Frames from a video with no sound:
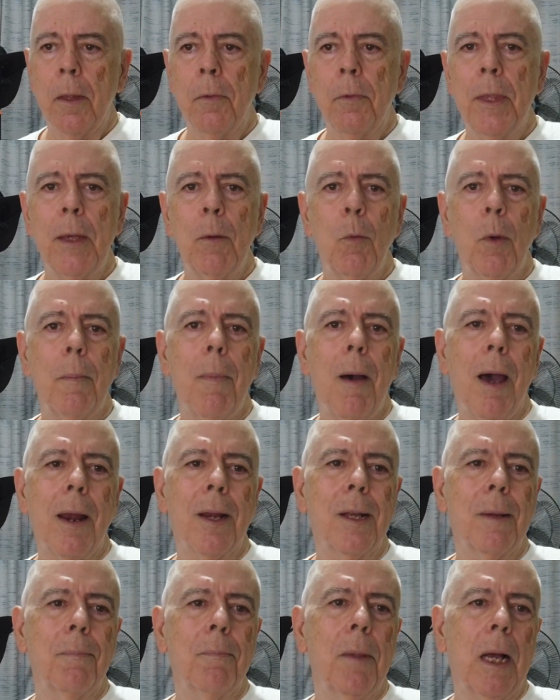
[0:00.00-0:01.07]
Then we bought
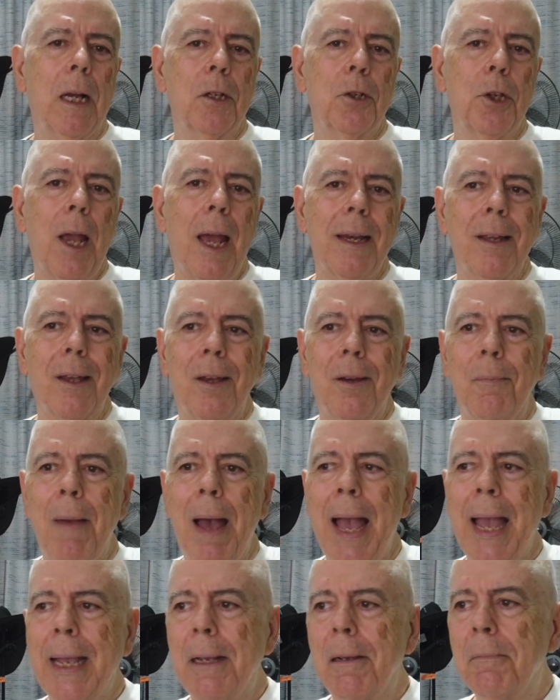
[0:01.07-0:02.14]
a shotgun
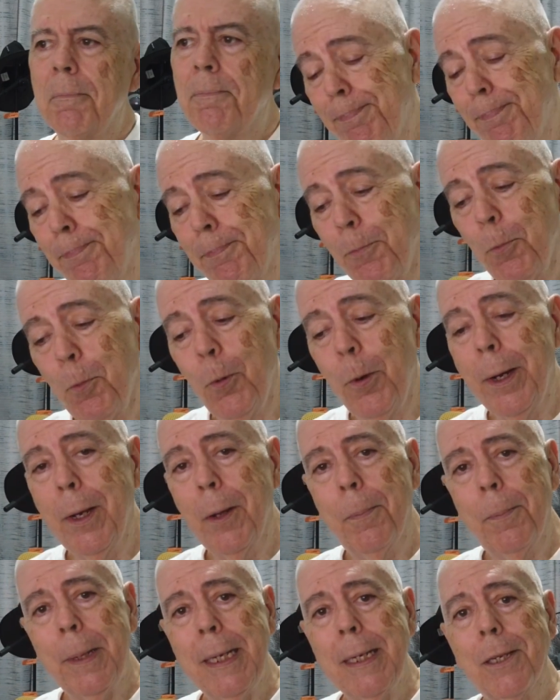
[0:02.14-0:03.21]
mic, real
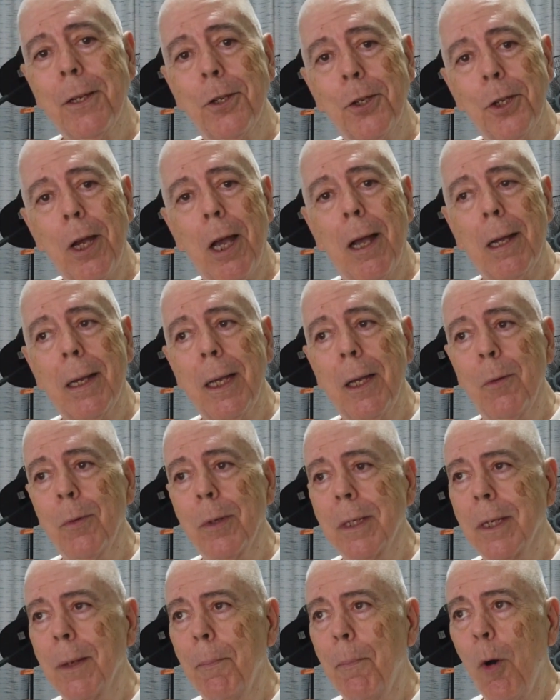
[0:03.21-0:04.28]
piece of junk. It
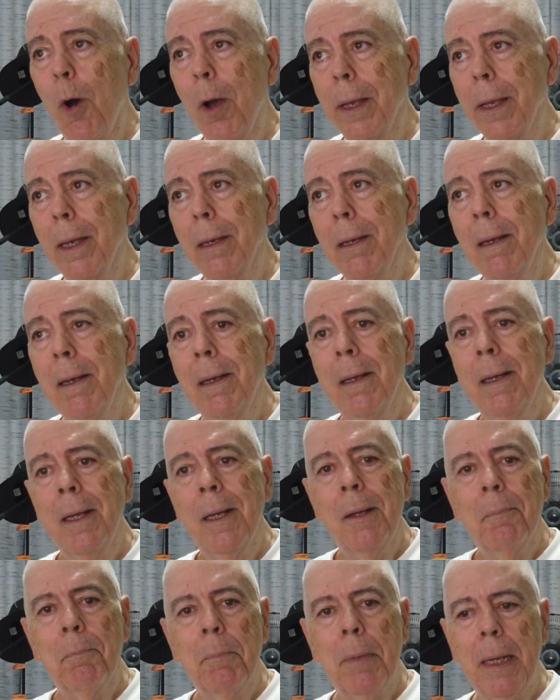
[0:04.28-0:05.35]
was a Boya,
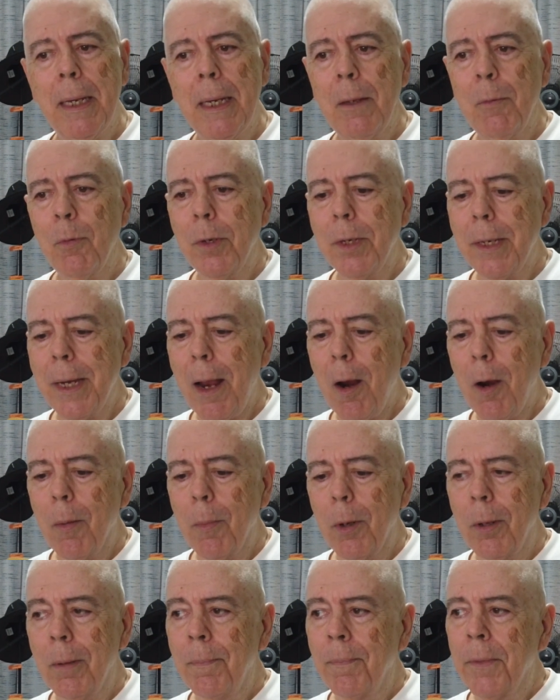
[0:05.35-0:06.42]
but it was
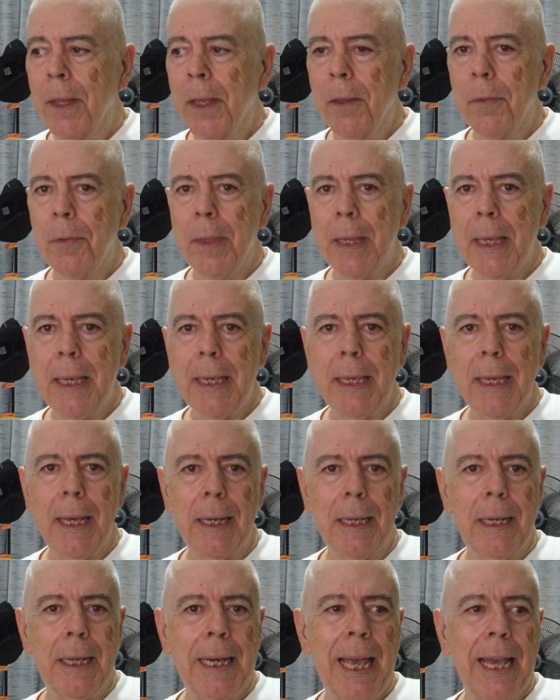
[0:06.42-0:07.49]
terrible. The
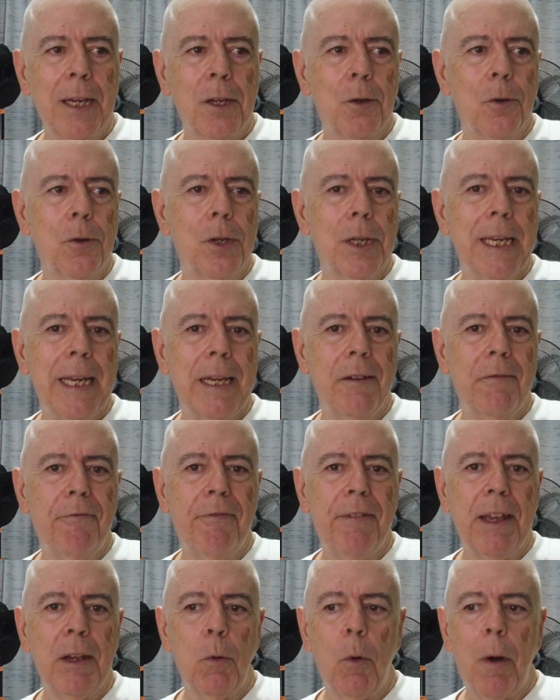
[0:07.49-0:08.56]
connectors didn't
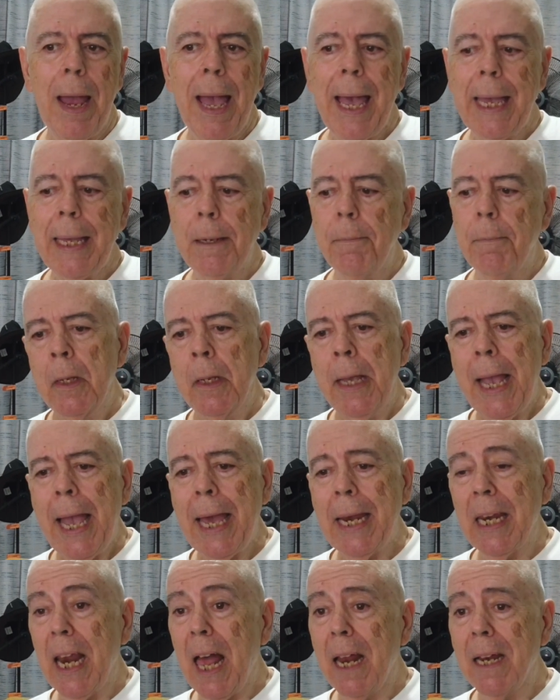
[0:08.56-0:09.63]
fit right, had
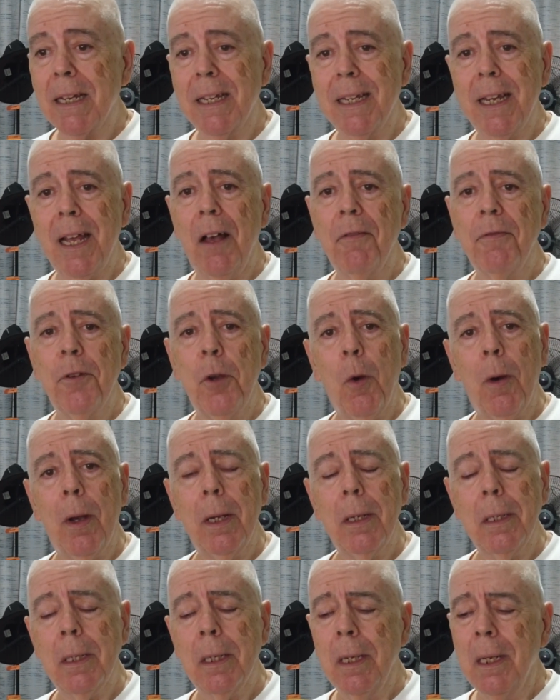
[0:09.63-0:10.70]
a lot of self
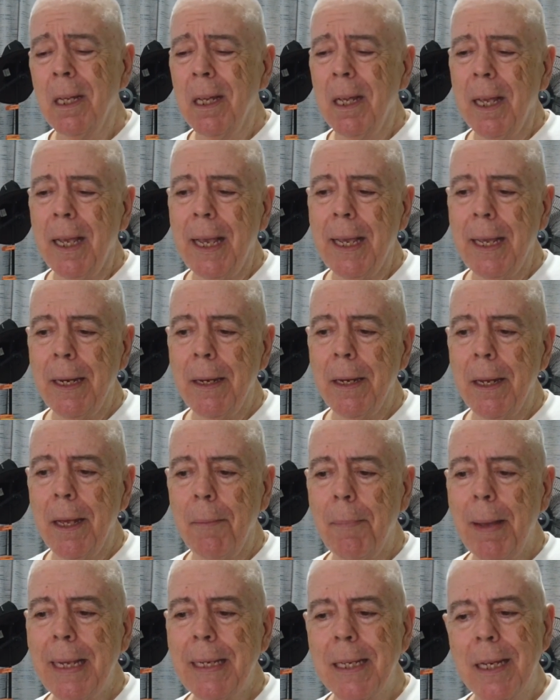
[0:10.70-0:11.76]
noise, and
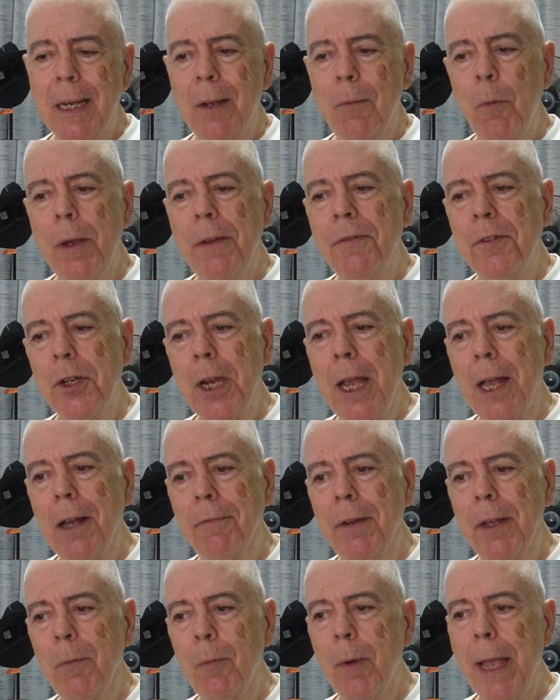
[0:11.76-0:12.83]
basically we've shelved
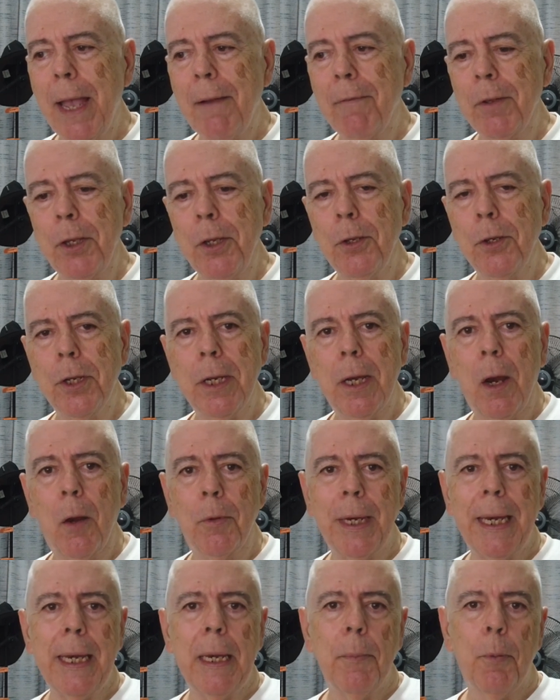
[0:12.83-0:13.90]
it. We haven't used it on
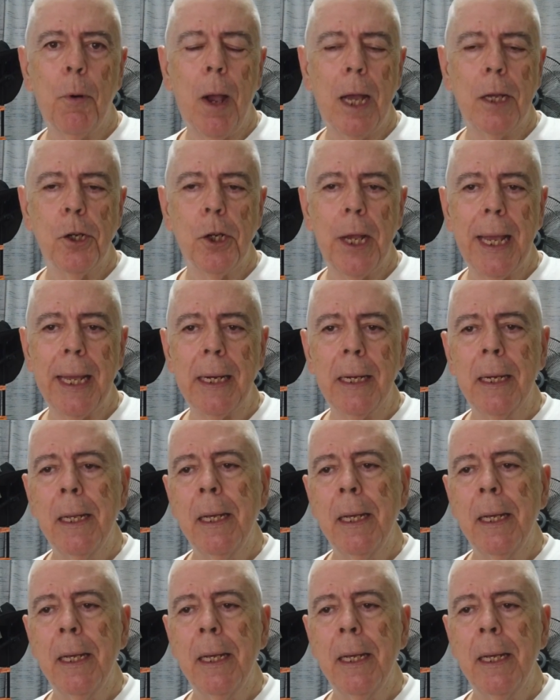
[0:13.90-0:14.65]
any project.